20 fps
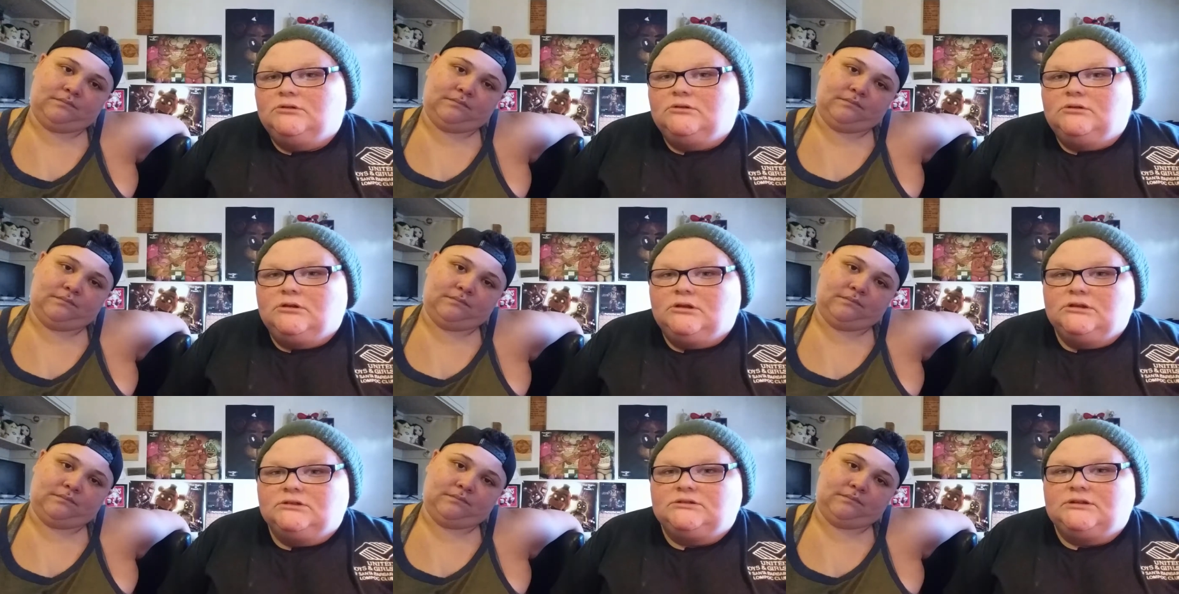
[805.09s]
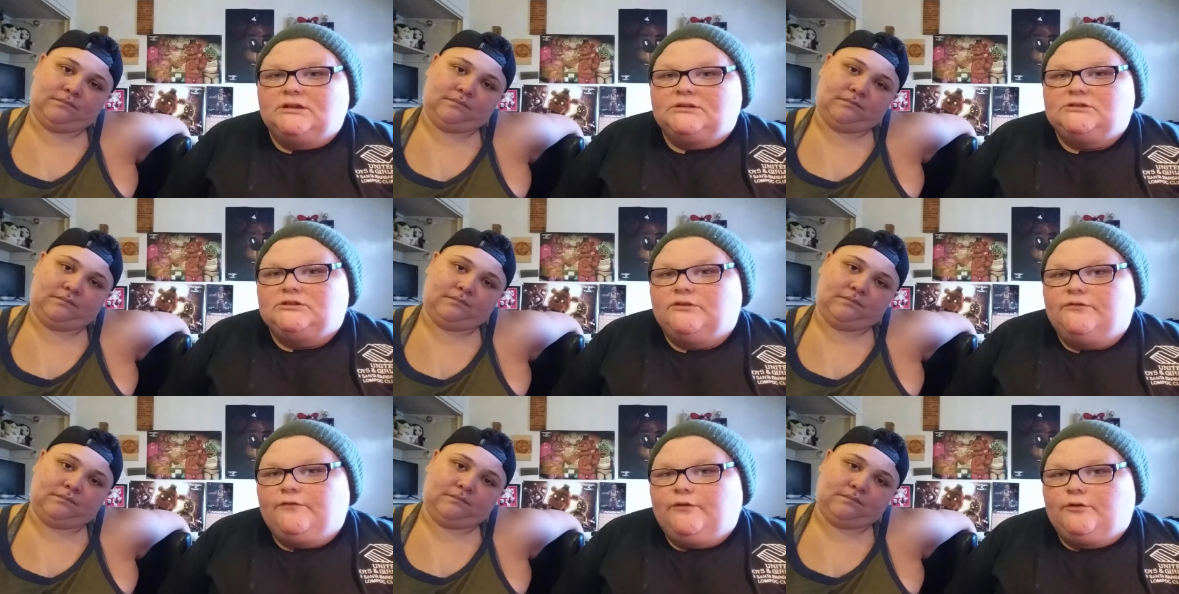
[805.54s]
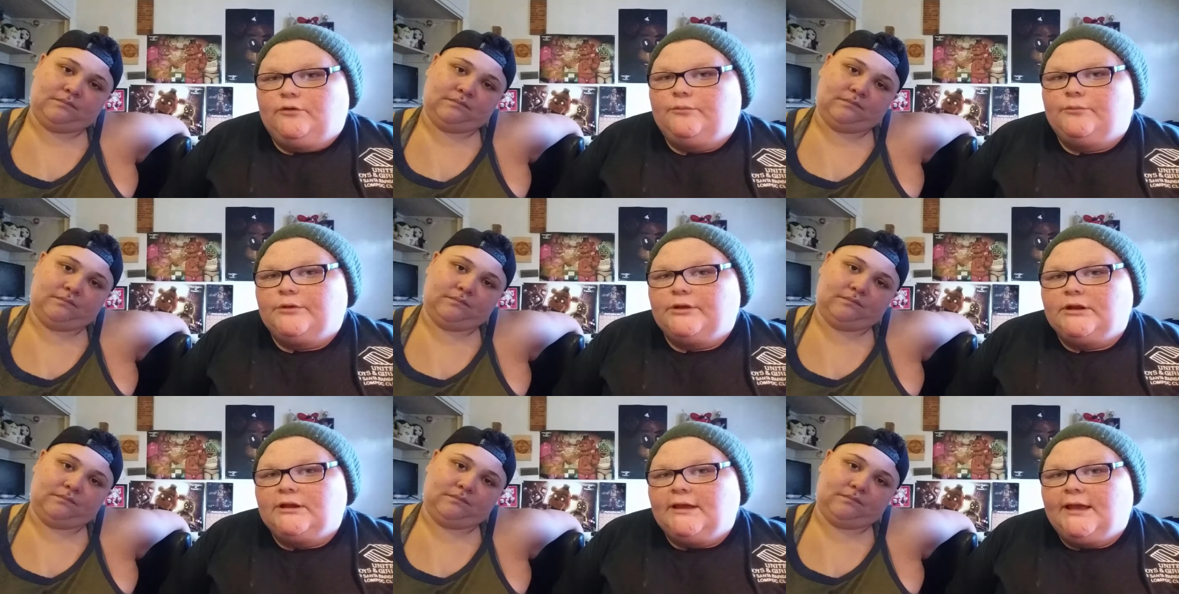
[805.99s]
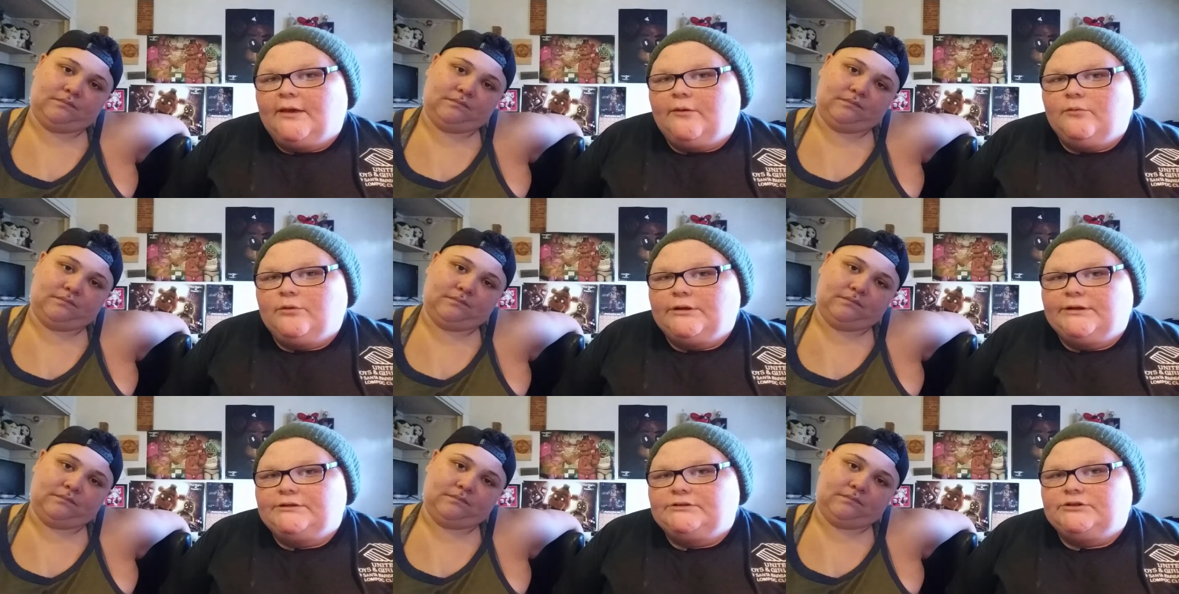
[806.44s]
Speaker 1: Because that's the phone I'm going to get
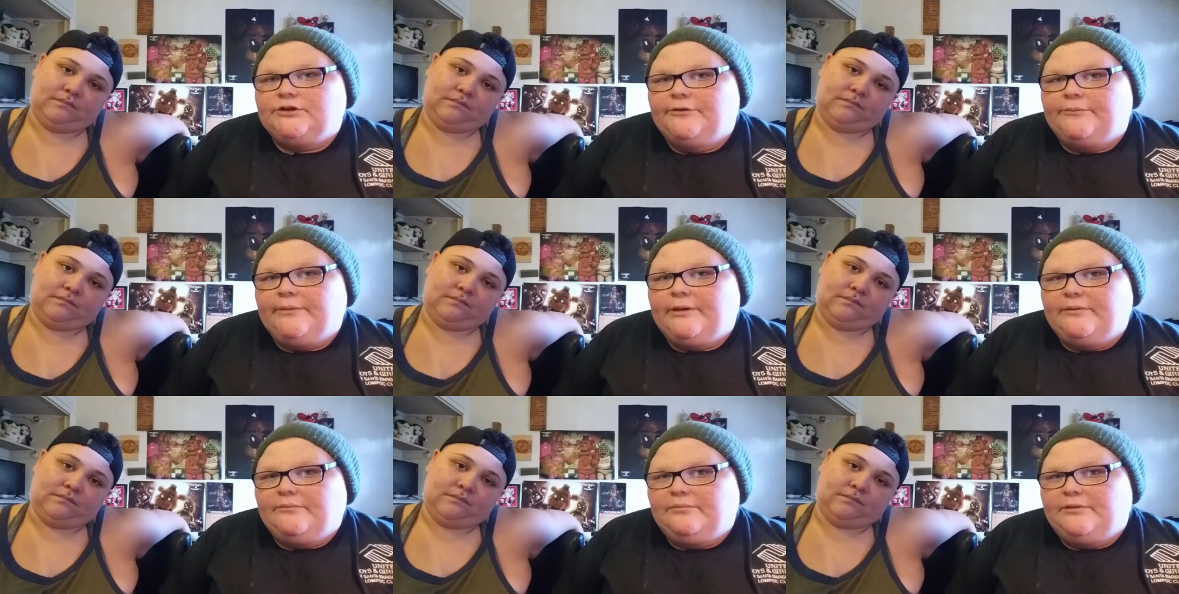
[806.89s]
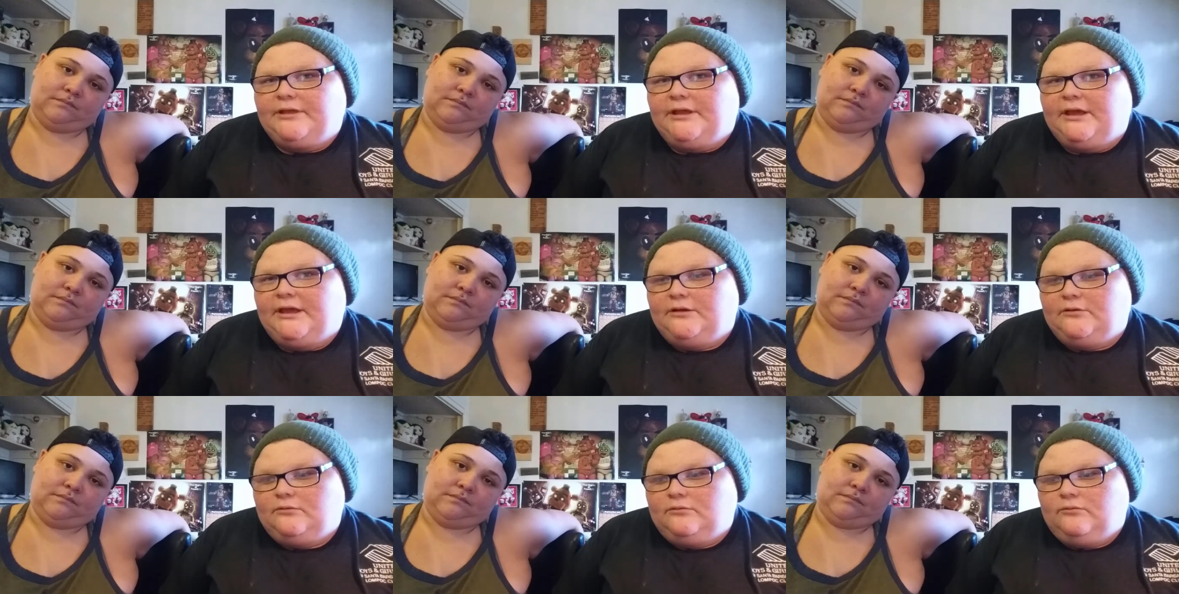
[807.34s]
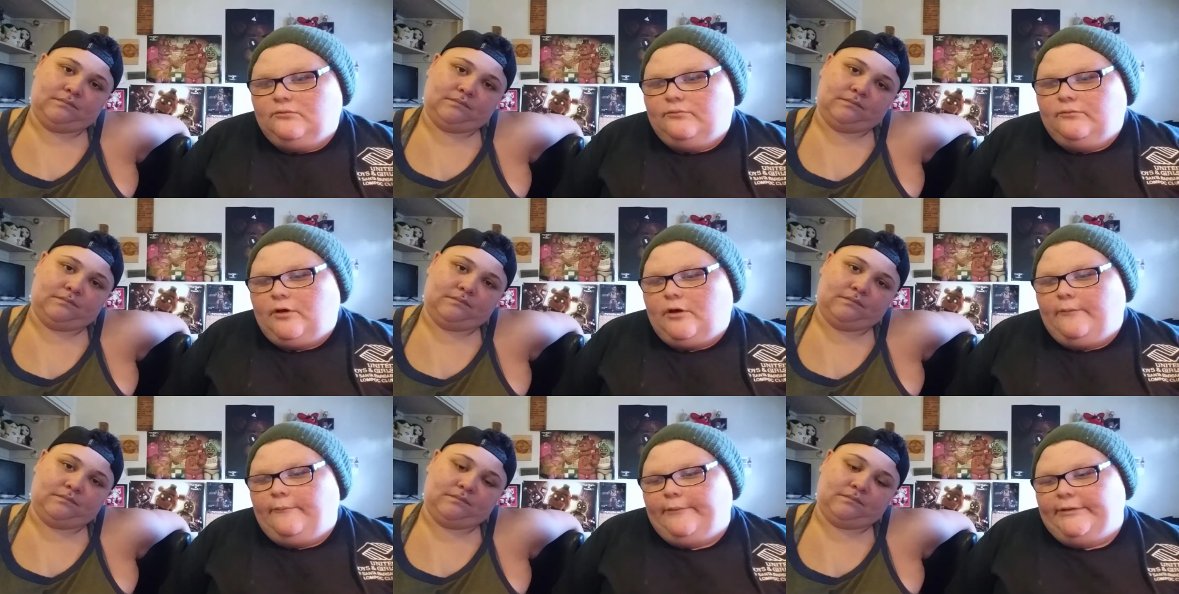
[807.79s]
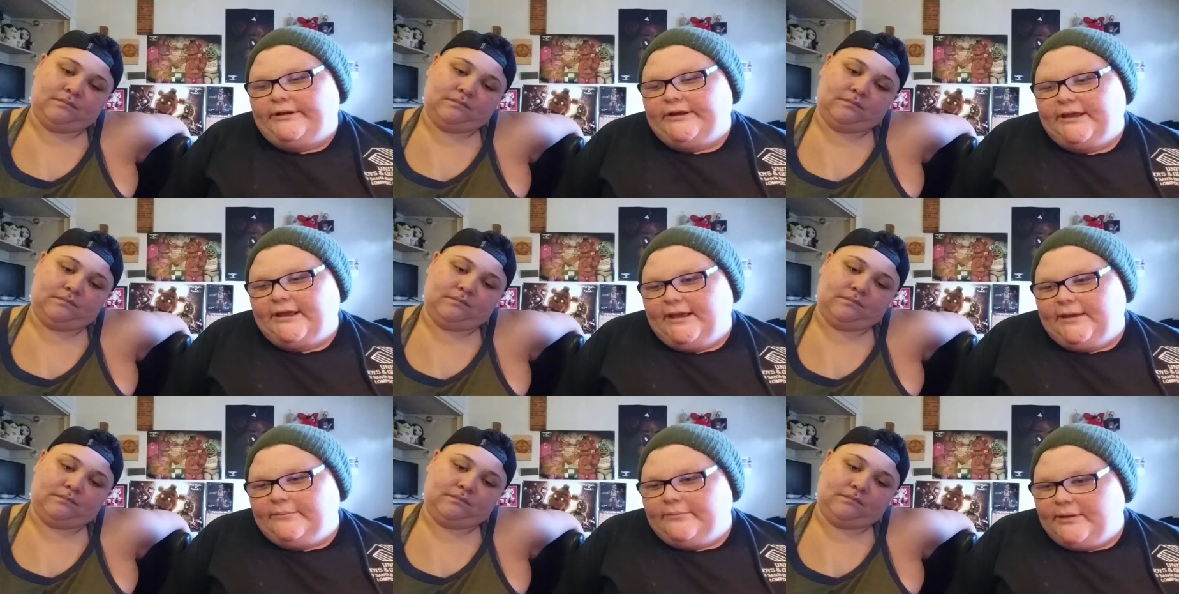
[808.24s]
when I start my plan, when I
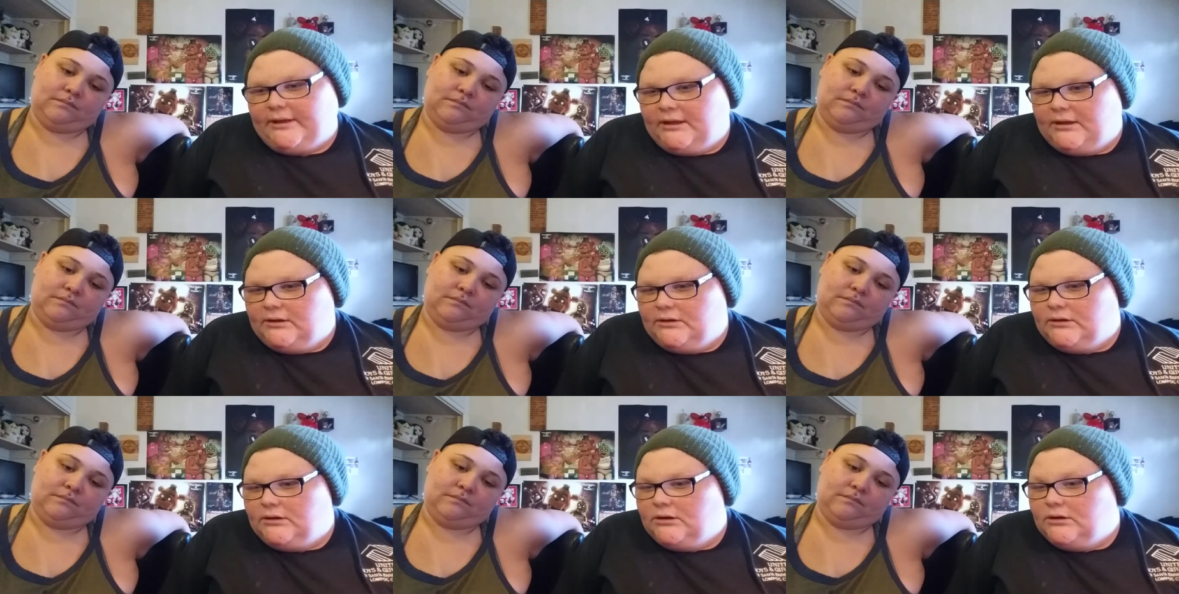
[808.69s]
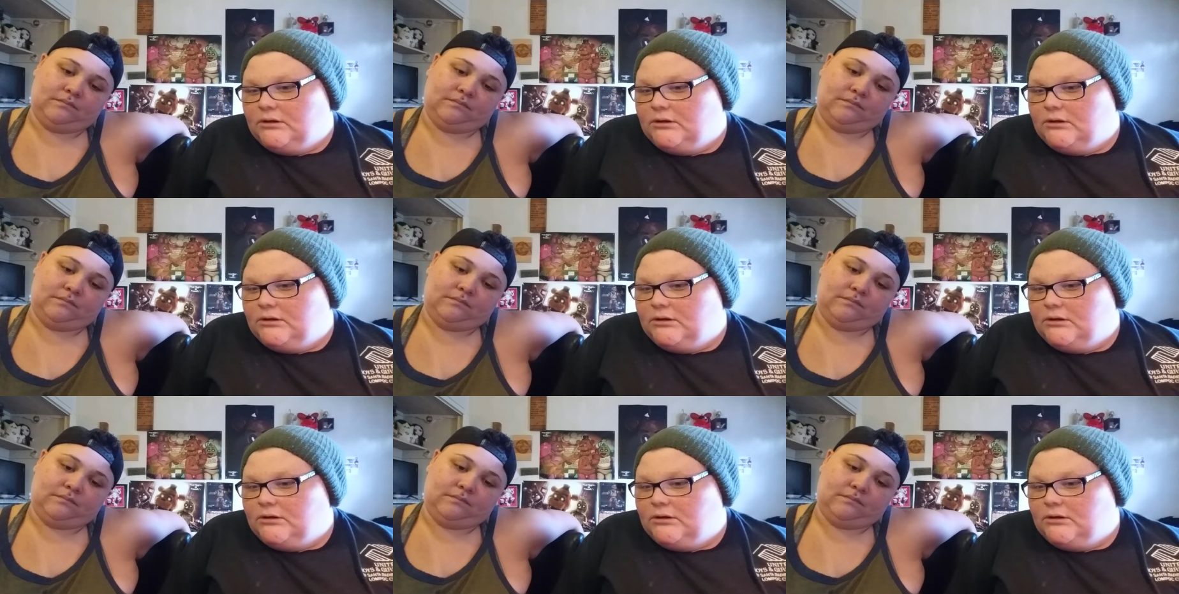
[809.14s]
get paid.